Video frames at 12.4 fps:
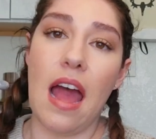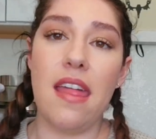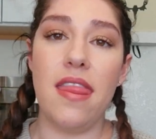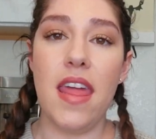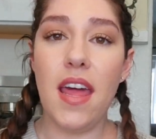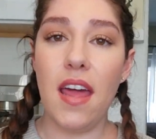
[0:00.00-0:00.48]

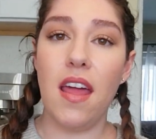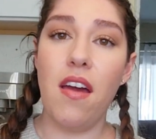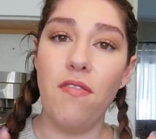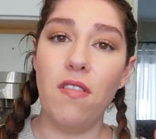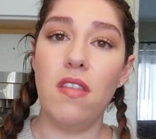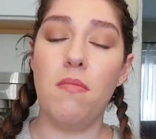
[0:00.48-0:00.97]
I think I
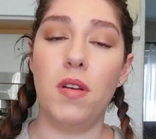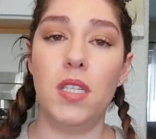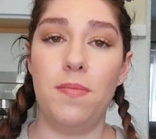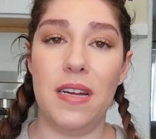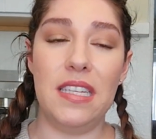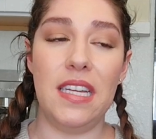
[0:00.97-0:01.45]
covered the
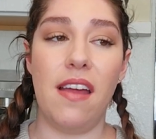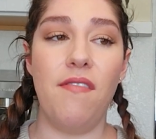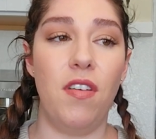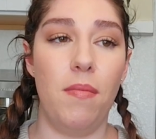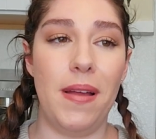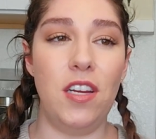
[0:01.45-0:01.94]
most basic
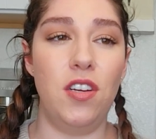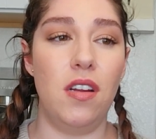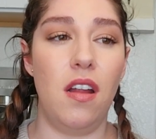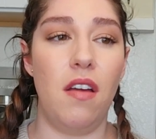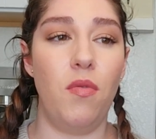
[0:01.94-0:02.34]
information